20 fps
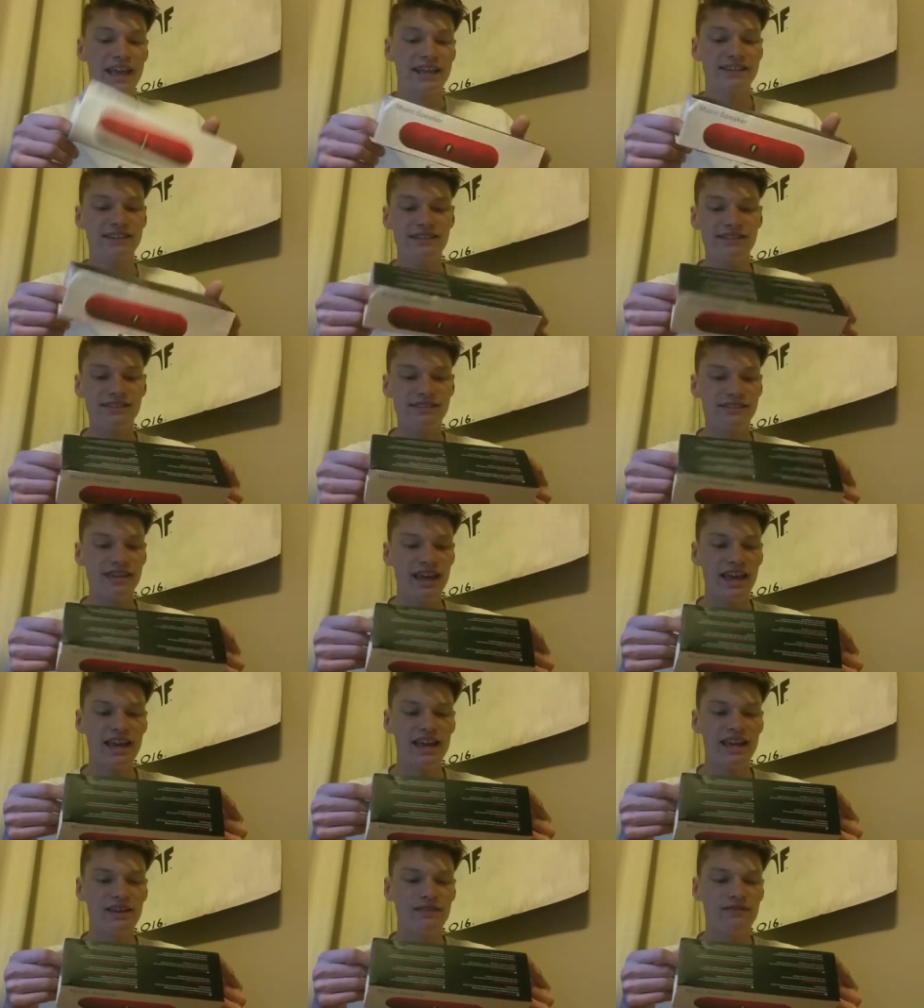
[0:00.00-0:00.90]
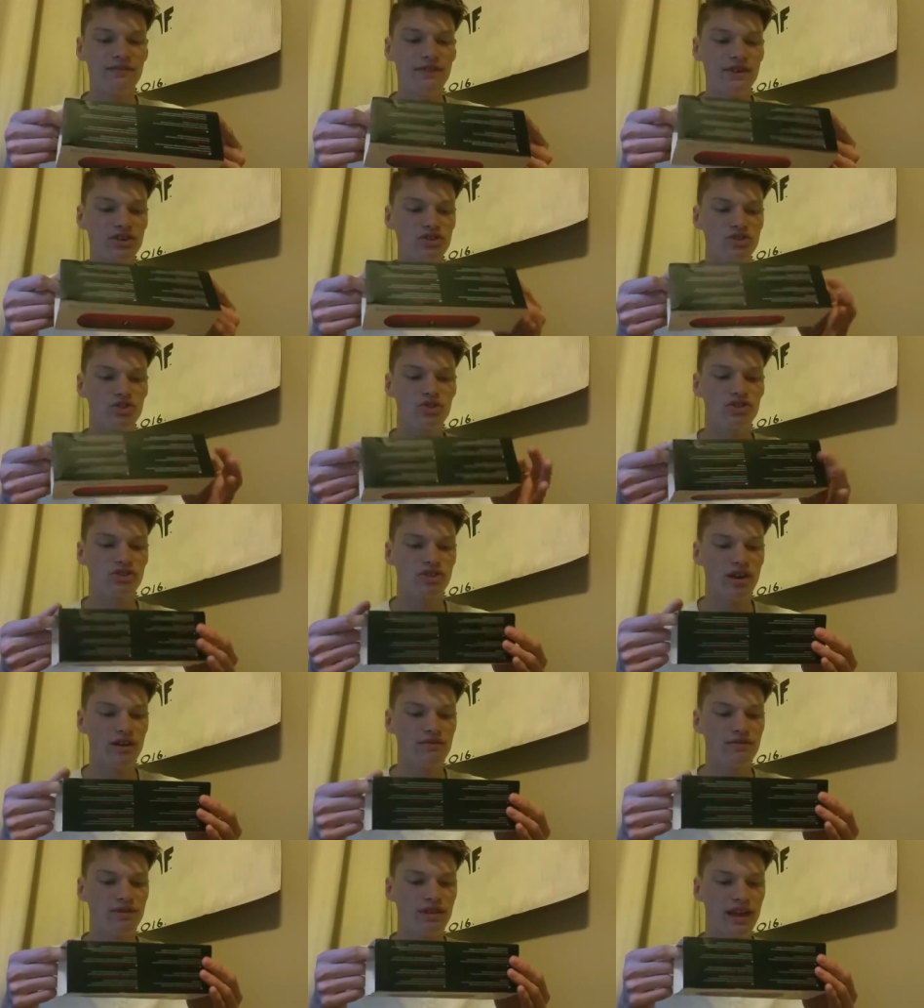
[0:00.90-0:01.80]
It doesn't say any official
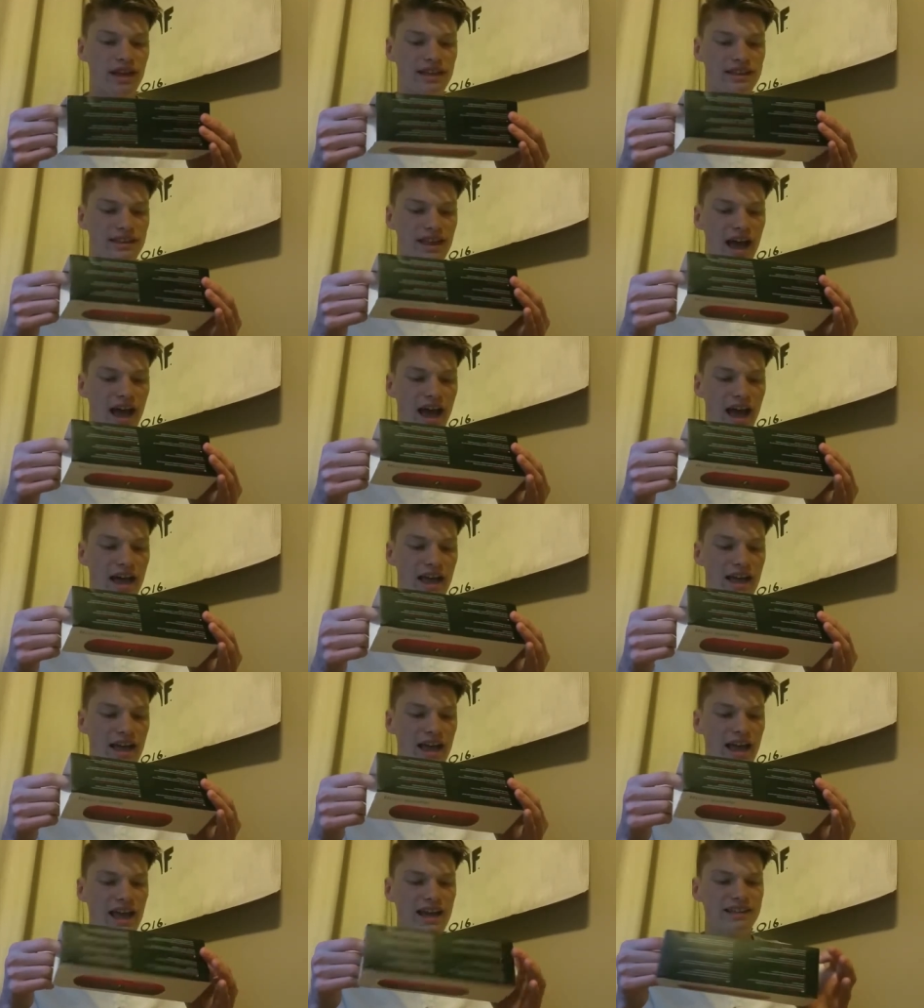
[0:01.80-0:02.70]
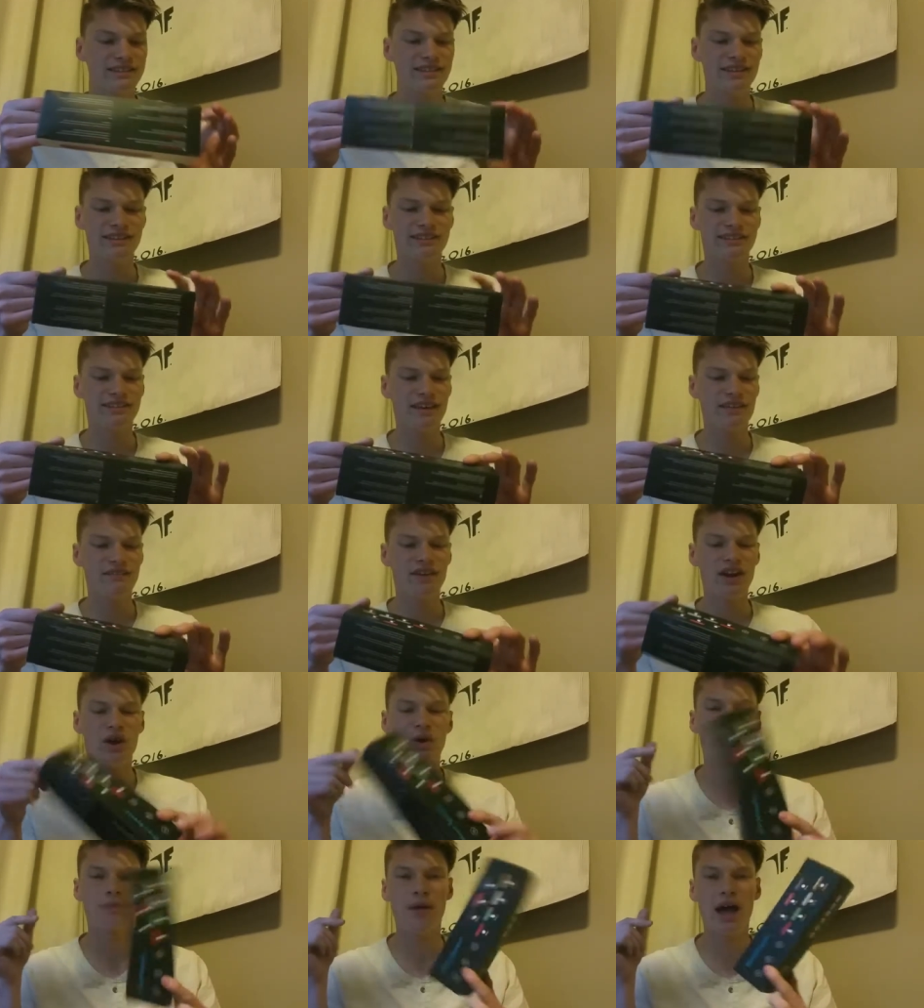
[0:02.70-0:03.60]
stuff like that. It says
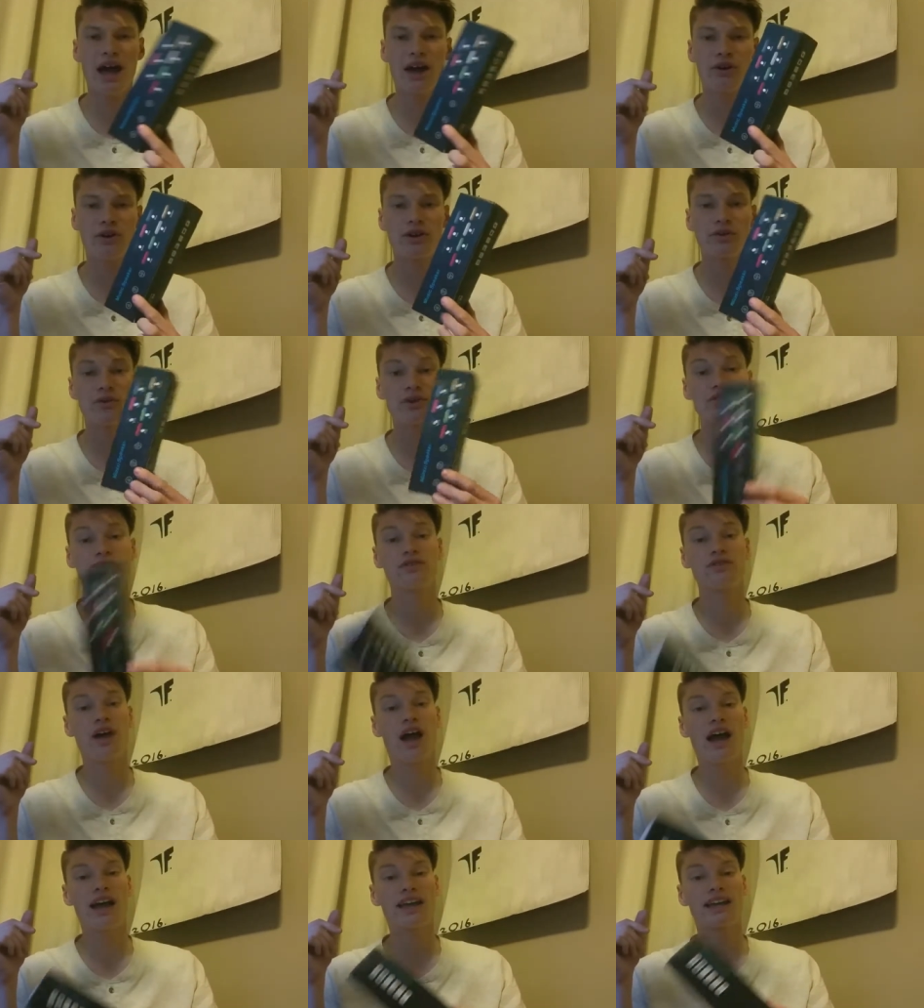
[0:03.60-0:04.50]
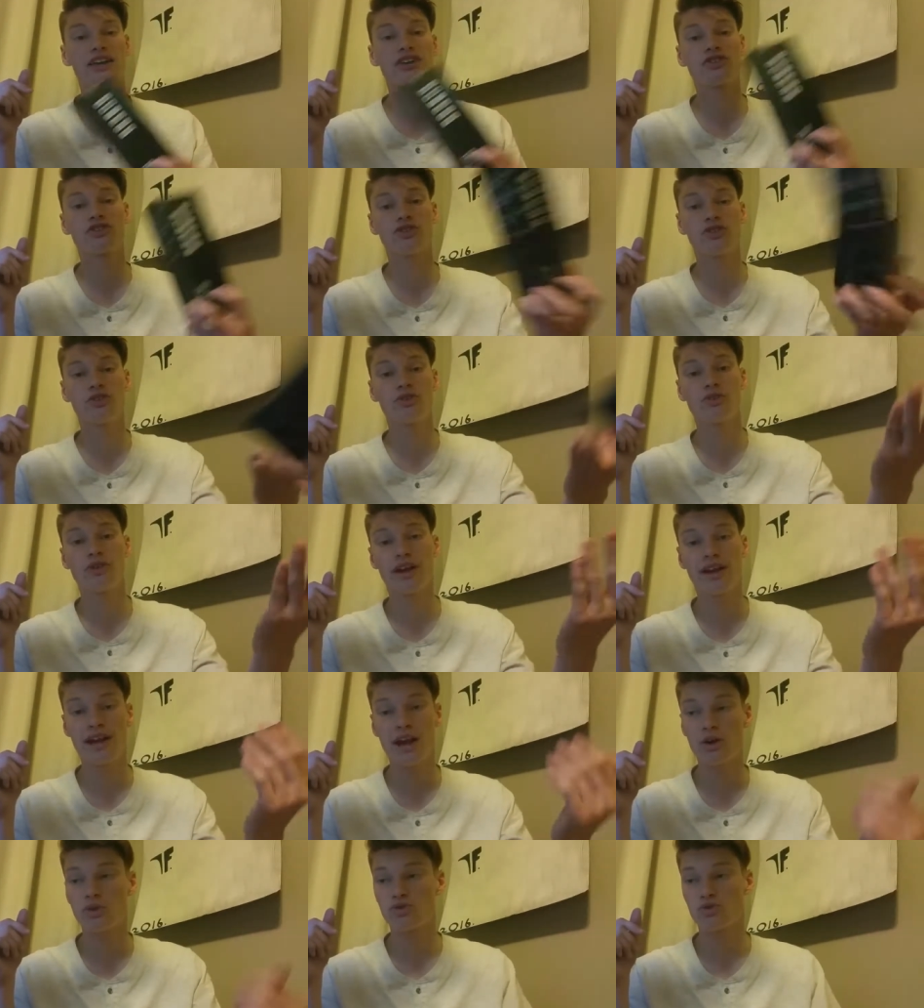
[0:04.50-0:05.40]
7-hour battery, which I can assure you
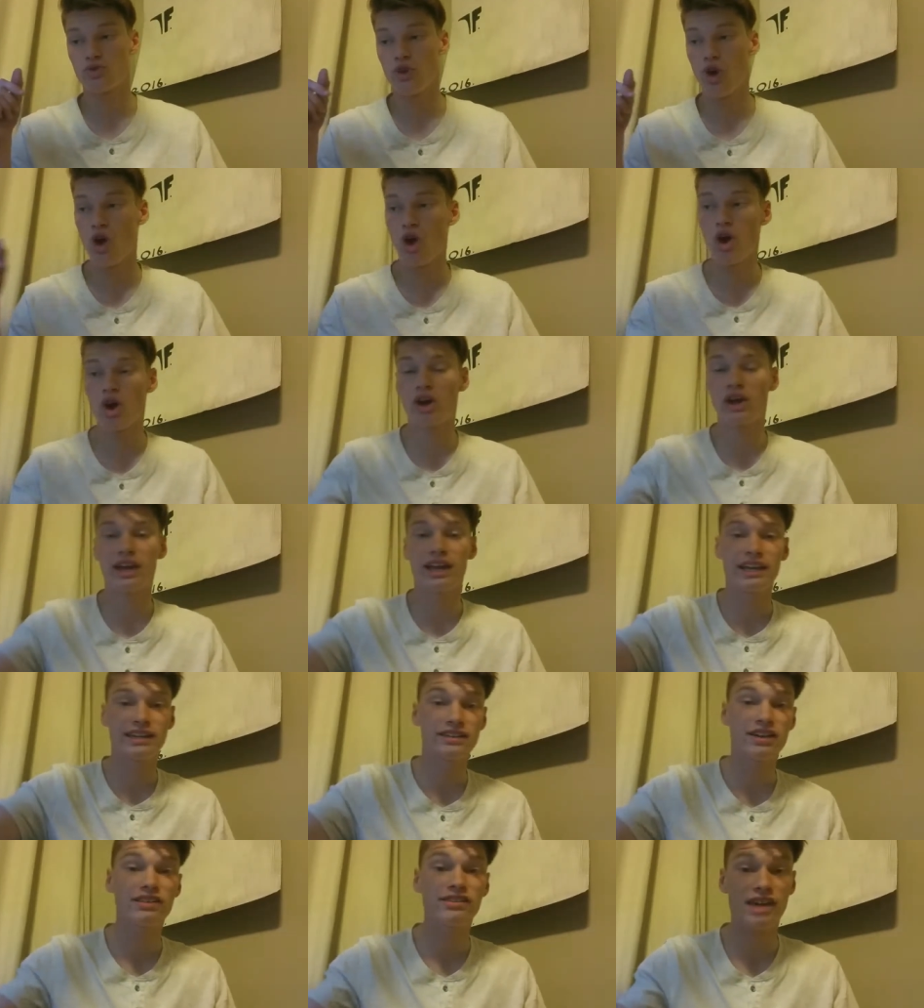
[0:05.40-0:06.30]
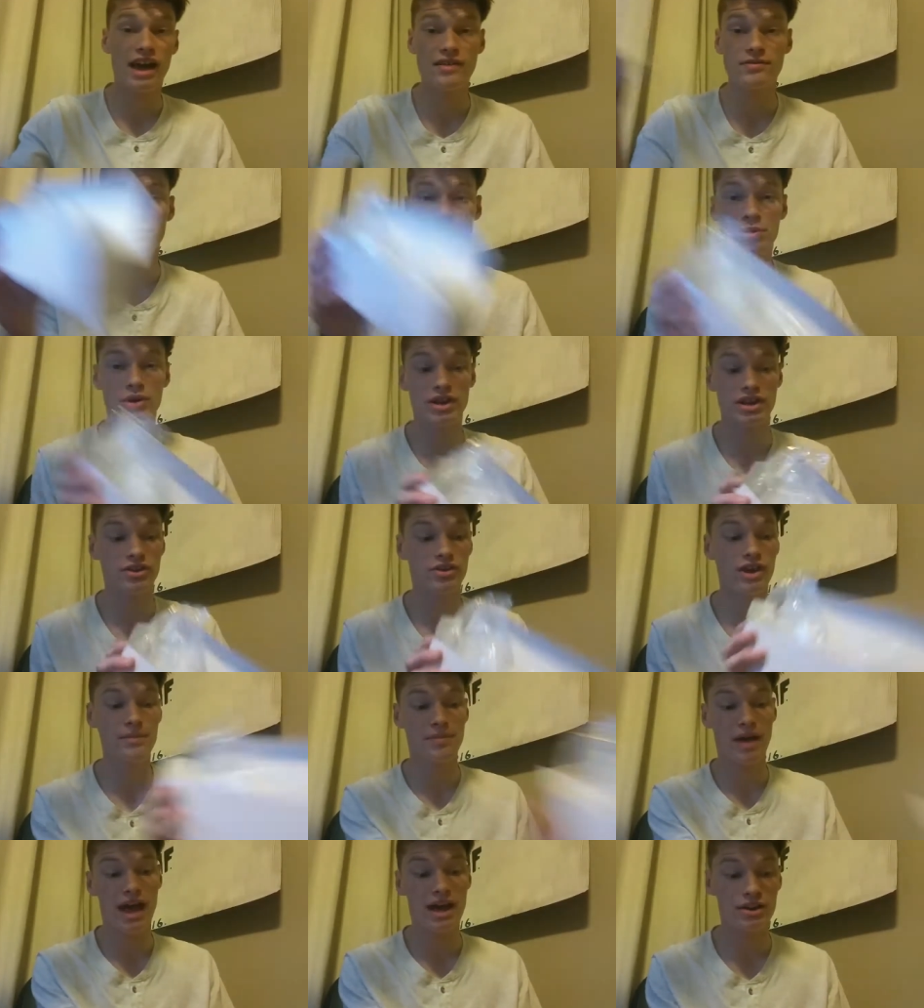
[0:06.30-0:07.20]
right now is wrong. It does have a pretty
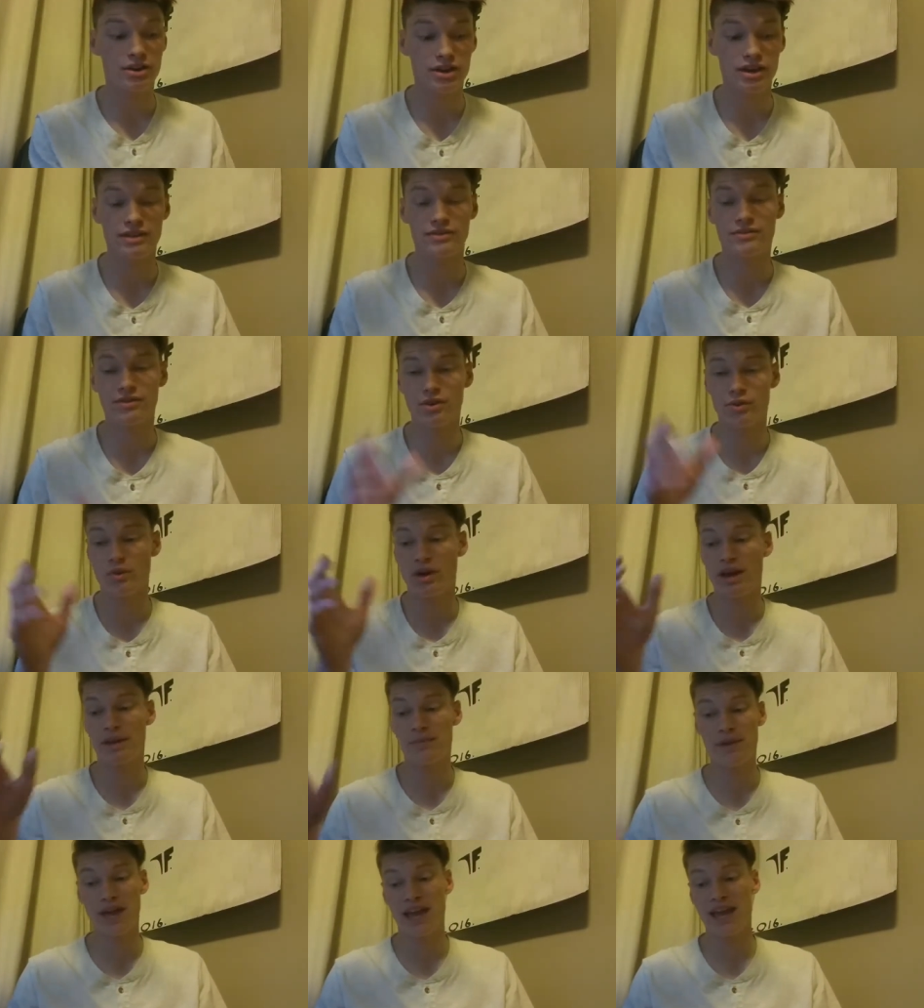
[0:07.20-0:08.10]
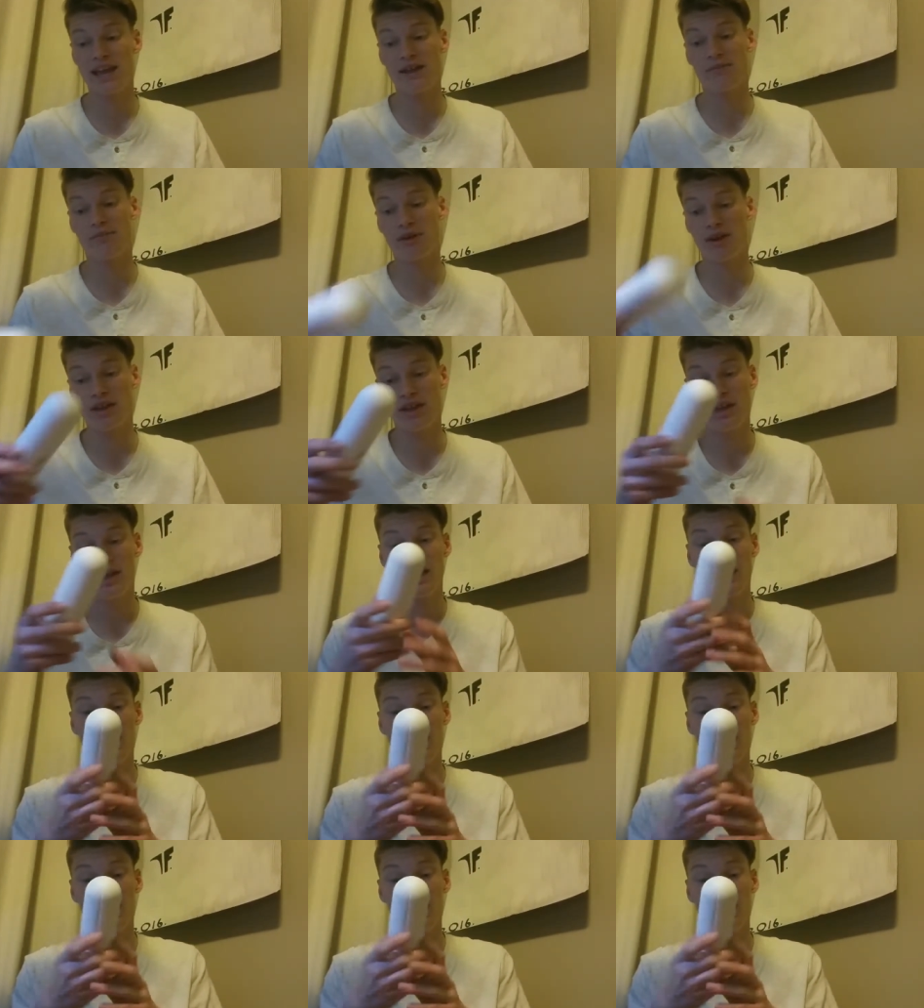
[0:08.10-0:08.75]
great battery for what I paid, but